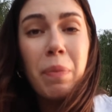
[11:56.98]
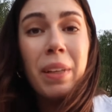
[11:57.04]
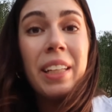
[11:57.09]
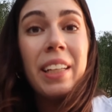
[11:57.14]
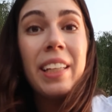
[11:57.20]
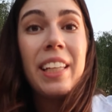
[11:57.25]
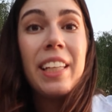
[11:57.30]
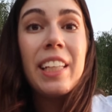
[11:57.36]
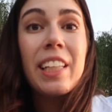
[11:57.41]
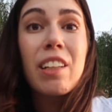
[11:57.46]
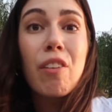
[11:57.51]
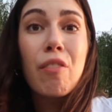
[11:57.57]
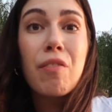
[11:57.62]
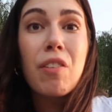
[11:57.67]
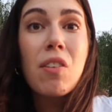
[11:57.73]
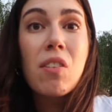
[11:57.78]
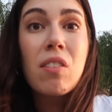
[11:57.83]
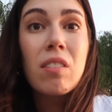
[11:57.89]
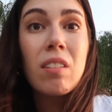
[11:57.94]
been here
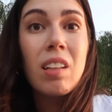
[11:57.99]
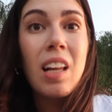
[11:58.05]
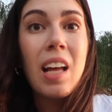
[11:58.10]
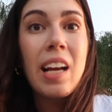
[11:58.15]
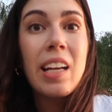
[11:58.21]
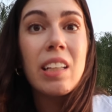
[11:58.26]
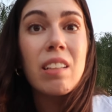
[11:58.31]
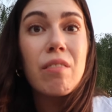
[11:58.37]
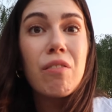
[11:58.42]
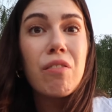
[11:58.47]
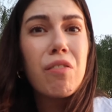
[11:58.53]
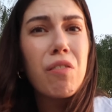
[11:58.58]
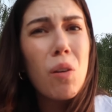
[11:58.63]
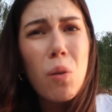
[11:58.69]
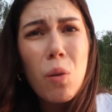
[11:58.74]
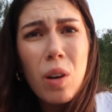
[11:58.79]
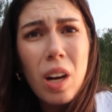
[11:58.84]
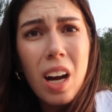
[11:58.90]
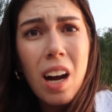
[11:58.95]
for like
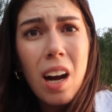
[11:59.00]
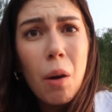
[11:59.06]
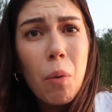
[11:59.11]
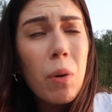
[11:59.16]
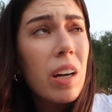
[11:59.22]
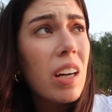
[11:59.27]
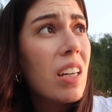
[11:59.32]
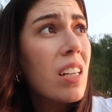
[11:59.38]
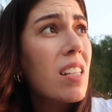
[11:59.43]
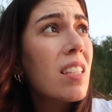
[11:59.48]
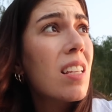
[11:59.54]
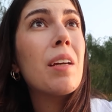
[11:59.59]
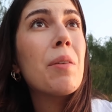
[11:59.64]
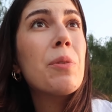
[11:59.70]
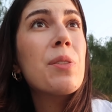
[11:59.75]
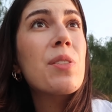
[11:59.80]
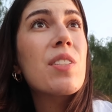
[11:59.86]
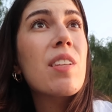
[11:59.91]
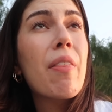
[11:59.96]
4 hours. It
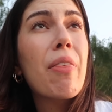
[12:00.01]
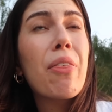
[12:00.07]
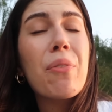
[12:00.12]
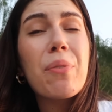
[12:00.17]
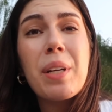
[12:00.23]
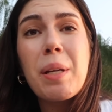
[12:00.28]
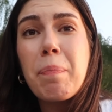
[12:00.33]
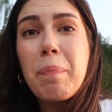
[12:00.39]
was 3